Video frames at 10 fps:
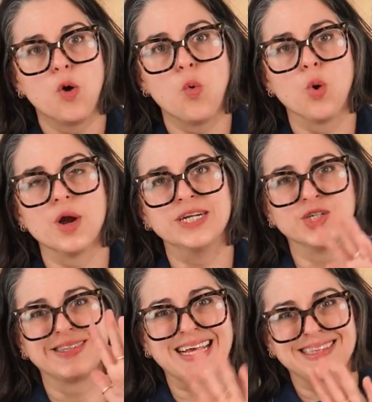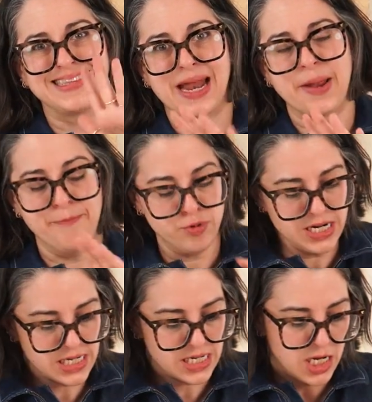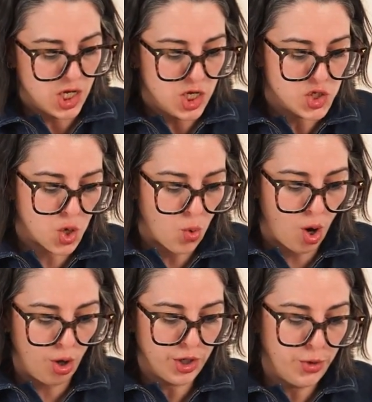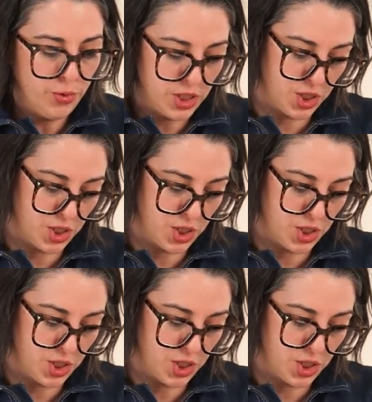or it just gets that imprint. So all you would